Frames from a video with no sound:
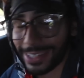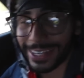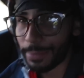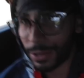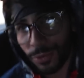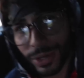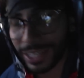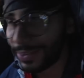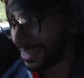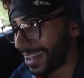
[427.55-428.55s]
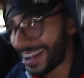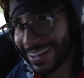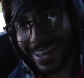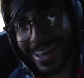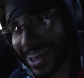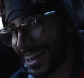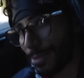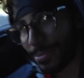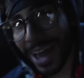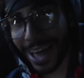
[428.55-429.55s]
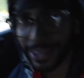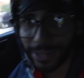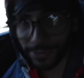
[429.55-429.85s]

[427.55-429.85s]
It's gonna be really hot and I'm not looking